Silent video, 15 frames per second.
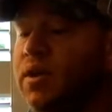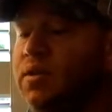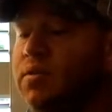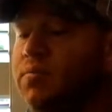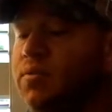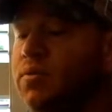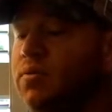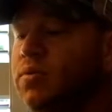I
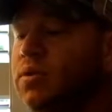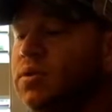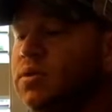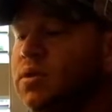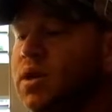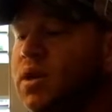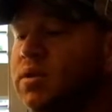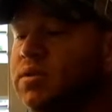think the
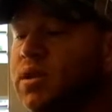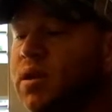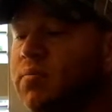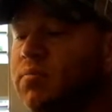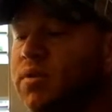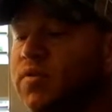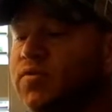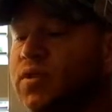boot is
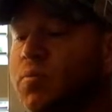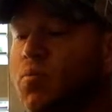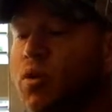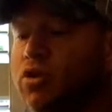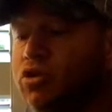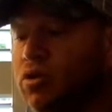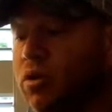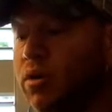something,
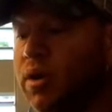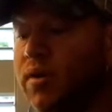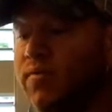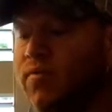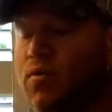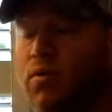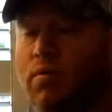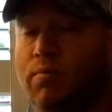if someone's
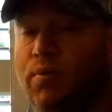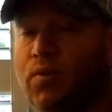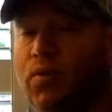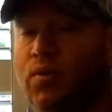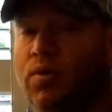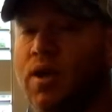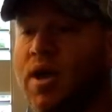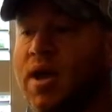looking
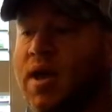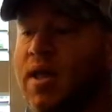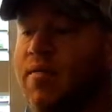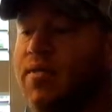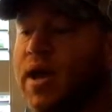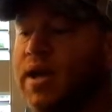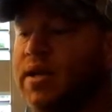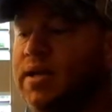for a boot
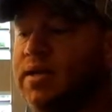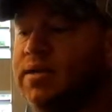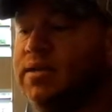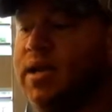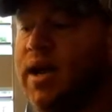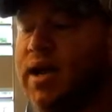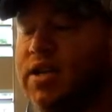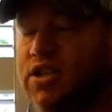that
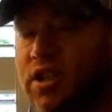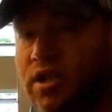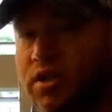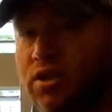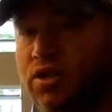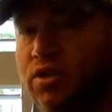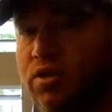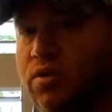is like
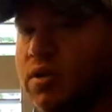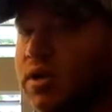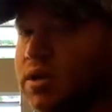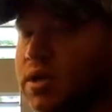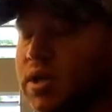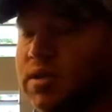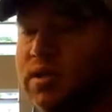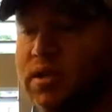a tennis
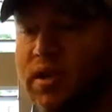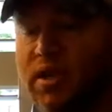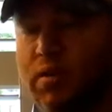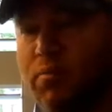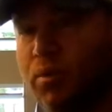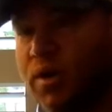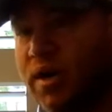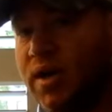shoe that
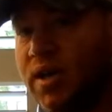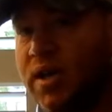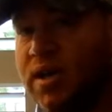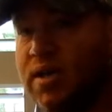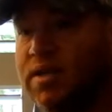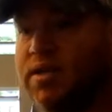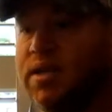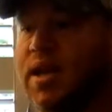doesn't need a
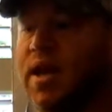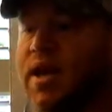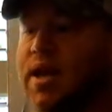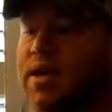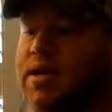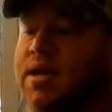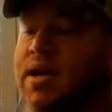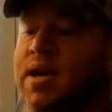
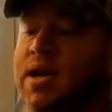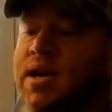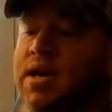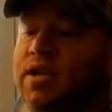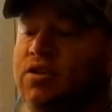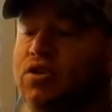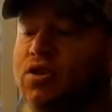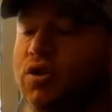break-in, that
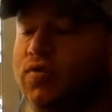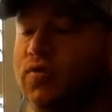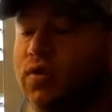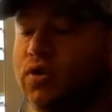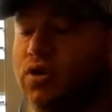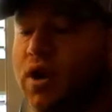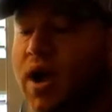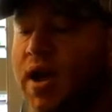is
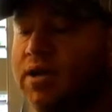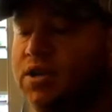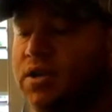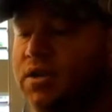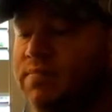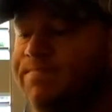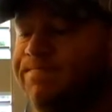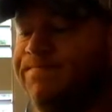good for
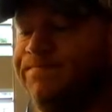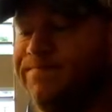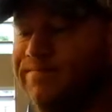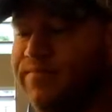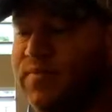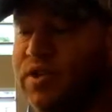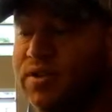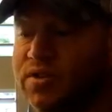traction,
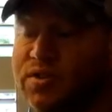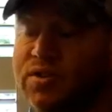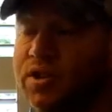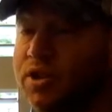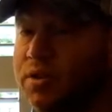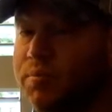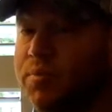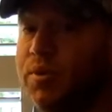
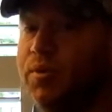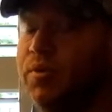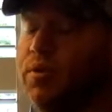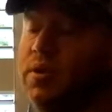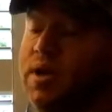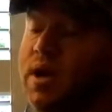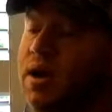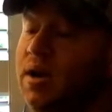this is a good
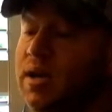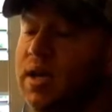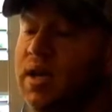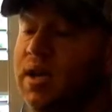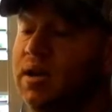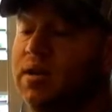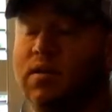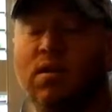boot.
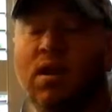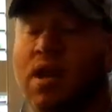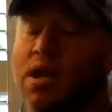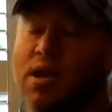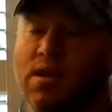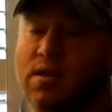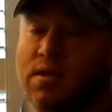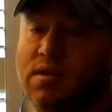Now
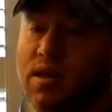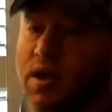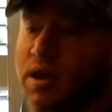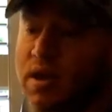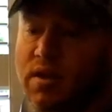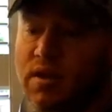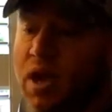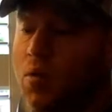again,
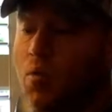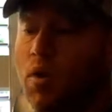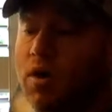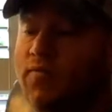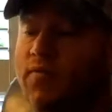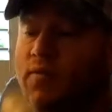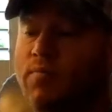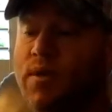
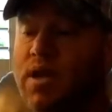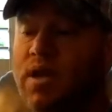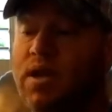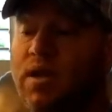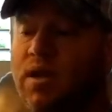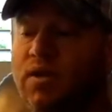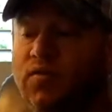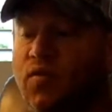they work for
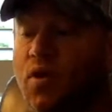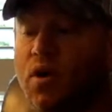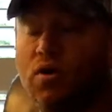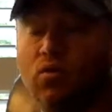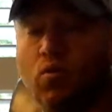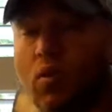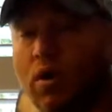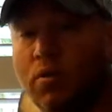me
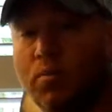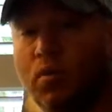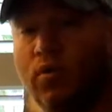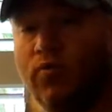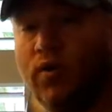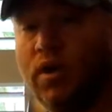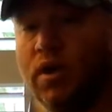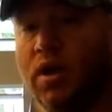as far as
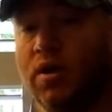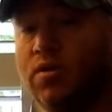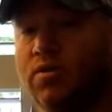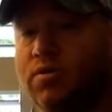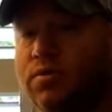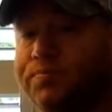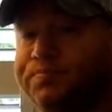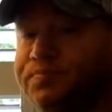waterproofing
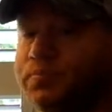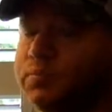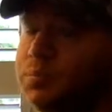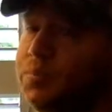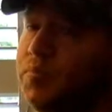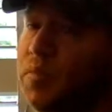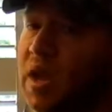goes.